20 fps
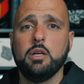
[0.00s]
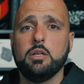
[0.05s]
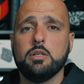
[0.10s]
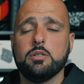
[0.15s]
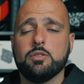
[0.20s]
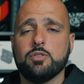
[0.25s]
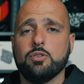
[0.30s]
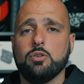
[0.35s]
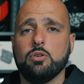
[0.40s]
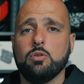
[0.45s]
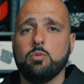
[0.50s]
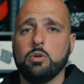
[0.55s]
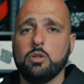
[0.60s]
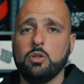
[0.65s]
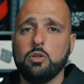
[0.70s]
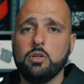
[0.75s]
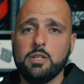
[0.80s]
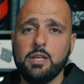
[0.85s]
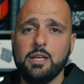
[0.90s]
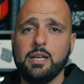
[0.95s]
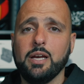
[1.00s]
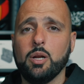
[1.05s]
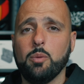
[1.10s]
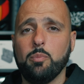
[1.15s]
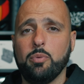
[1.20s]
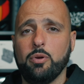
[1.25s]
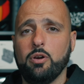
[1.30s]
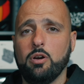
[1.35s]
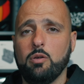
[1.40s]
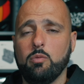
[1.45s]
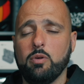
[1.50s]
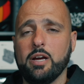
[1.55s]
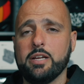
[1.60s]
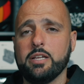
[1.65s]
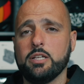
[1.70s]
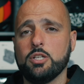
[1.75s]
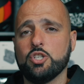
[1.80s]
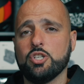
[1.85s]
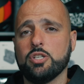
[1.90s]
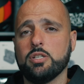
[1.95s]
So when looking at a pair of
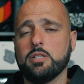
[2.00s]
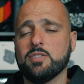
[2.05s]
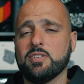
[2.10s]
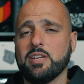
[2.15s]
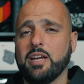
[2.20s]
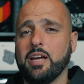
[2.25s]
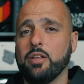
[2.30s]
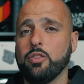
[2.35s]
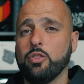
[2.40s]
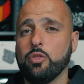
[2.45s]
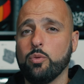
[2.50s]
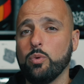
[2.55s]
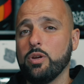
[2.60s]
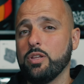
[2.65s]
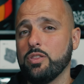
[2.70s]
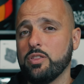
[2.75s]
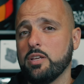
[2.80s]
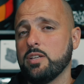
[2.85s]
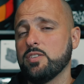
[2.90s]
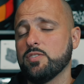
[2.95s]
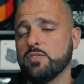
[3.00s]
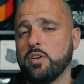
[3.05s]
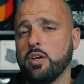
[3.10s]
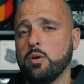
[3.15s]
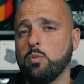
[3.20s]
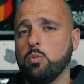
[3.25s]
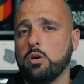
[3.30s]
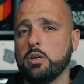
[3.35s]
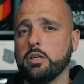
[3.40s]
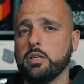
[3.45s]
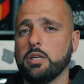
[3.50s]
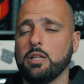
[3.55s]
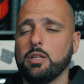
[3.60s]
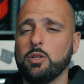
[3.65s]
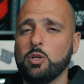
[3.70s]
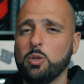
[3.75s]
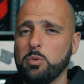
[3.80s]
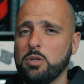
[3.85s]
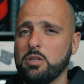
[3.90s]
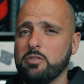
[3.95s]
riding jeans, I had 3 things that I wanted. A
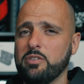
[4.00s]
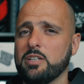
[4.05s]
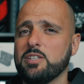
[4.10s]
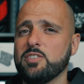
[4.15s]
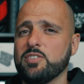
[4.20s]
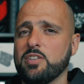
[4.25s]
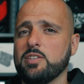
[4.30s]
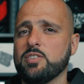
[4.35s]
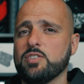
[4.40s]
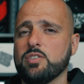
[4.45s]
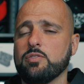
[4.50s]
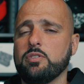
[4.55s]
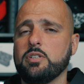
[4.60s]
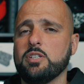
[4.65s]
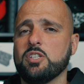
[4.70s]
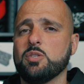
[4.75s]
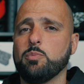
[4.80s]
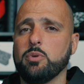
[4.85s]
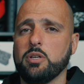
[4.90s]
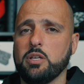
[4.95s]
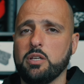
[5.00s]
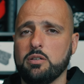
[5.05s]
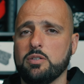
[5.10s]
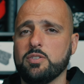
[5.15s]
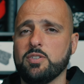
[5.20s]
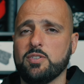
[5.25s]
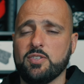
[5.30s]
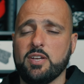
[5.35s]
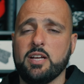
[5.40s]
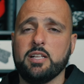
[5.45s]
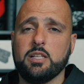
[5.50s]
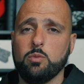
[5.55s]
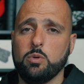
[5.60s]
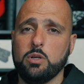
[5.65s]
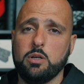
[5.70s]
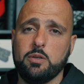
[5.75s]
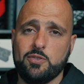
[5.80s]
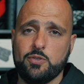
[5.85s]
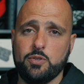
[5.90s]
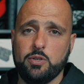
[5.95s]
little bit of an extensive list, but here's exactly
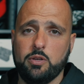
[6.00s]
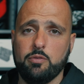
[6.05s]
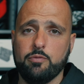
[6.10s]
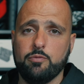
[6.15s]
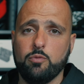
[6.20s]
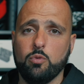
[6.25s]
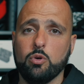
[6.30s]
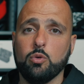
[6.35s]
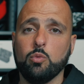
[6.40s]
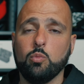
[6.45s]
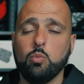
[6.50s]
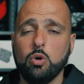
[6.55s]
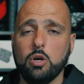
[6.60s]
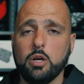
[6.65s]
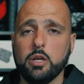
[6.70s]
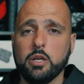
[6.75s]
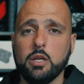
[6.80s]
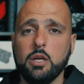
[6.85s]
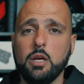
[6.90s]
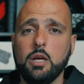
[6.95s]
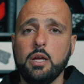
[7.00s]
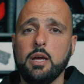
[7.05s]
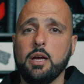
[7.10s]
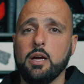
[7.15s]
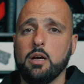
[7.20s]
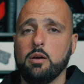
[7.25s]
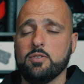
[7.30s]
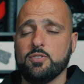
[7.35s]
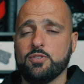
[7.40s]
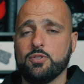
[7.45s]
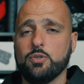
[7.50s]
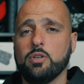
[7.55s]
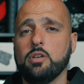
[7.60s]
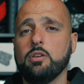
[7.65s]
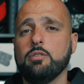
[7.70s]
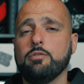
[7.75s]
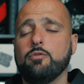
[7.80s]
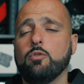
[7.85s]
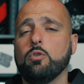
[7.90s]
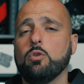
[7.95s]
what I was looking for. 1, I was
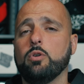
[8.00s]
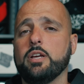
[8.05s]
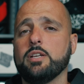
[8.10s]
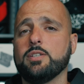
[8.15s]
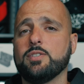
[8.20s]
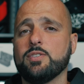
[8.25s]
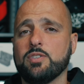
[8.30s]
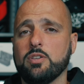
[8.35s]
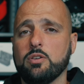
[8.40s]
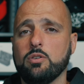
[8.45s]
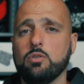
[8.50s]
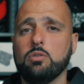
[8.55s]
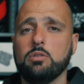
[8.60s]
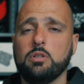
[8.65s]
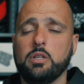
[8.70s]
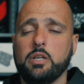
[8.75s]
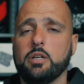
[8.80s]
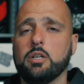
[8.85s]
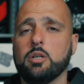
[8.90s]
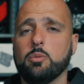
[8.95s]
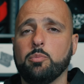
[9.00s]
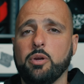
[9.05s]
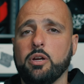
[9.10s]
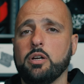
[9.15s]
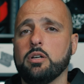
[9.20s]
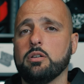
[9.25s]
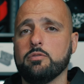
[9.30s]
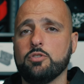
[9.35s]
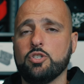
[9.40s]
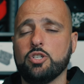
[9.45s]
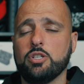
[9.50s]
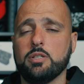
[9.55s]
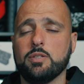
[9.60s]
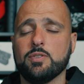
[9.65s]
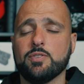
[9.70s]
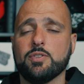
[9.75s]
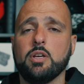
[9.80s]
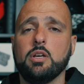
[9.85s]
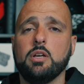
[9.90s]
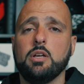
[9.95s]
looking for a single layer pair of
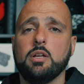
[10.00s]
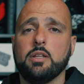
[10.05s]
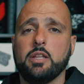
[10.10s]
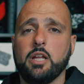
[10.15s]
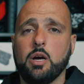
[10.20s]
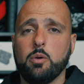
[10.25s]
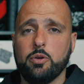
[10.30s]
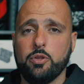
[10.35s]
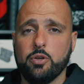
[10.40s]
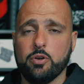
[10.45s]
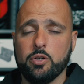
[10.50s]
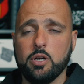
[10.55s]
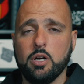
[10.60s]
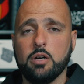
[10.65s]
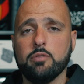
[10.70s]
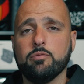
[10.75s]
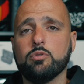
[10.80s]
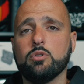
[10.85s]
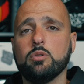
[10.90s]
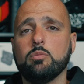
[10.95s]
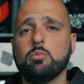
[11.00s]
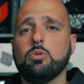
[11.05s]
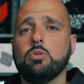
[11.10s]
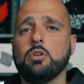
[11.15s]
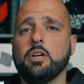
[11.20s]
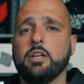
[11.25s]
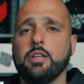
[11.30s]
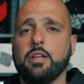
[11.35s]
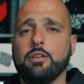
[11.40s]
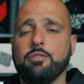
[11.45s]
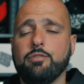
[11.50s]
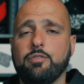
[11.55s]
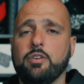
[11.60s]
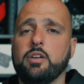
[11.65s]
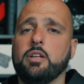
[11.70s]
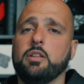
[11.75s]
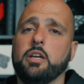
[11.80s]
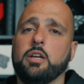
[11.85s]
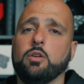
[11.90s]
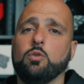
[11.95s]
jeans. That way they're comfortable and they
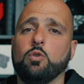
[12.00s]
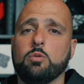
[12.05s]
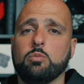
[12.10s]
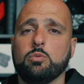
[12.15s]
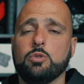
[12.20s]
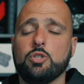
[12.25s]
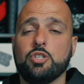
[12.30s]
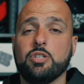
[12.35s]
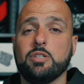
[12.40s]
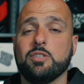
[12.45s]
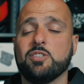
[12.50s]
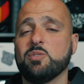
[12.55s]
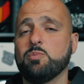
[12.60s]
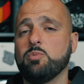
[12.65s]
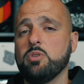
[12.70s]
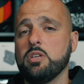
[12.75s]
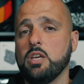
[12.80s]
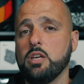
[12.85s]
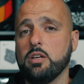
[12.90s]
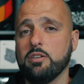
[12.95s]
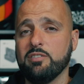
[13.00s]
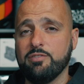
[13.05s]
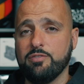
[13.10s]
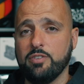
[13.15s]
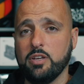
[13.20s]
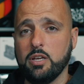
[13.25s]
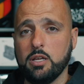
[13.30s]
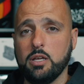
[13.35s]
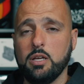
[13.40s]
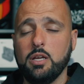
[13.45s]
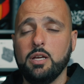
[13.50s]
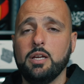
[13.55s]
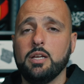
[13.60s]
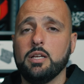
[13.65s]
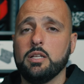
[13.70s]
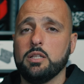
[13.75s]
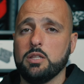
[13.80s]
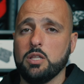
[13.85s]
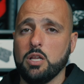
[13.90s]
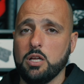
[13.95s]
fit like normal jeans. Speaking of fit,
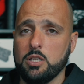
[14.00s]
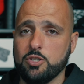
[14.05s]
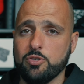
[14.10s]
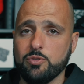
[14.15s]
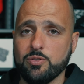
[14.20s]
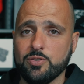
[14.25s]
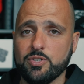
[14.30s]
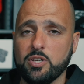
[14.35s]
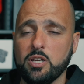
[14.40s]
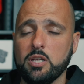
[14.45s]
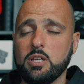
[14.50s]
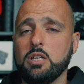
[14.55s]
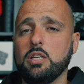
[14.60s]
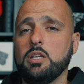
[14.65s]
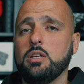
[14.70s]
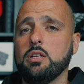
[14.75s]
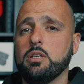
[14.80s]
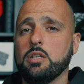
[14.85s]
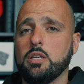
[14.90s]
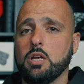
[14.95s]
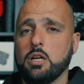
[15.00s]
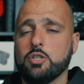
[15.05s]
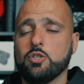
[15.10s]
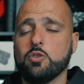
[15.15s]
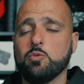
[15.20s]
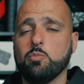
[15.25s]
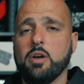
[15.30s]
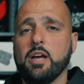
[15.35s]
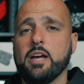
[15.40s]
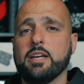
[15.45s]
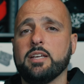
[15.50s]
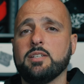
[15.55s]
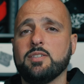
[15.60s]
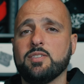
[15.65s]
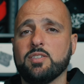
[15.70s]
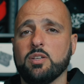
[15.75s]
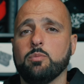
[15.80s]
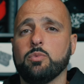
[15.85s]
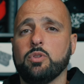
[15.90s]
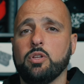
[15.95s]
not too skinny, not too baggy,
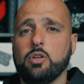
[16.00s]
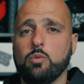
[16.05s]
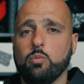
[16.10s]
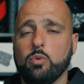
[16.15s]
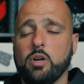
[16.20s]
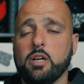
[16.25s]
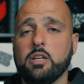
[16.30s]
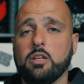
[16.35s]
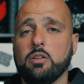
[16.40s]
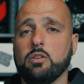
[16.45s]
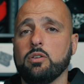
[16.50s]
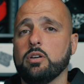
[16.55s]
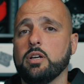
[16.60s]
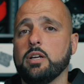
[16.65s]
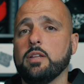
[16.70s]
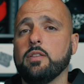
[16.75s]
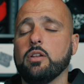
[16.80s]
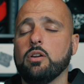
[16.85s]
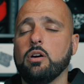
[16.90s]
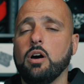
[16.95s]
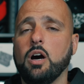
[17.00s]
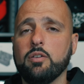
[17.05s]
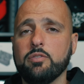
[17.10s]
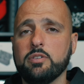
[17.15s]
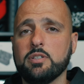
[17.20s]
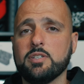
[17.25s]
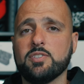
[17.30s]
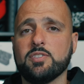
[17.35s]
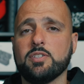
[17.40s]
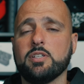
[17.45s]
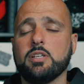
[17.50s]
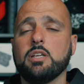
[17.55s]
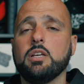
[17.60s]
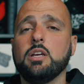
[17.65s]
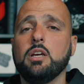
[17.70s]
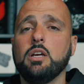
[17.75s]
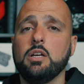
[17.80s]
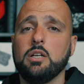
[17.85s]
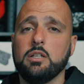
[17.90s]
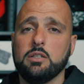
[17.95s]
something regular. And then
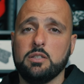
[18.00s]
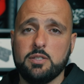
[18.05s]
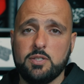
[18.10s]
obviously the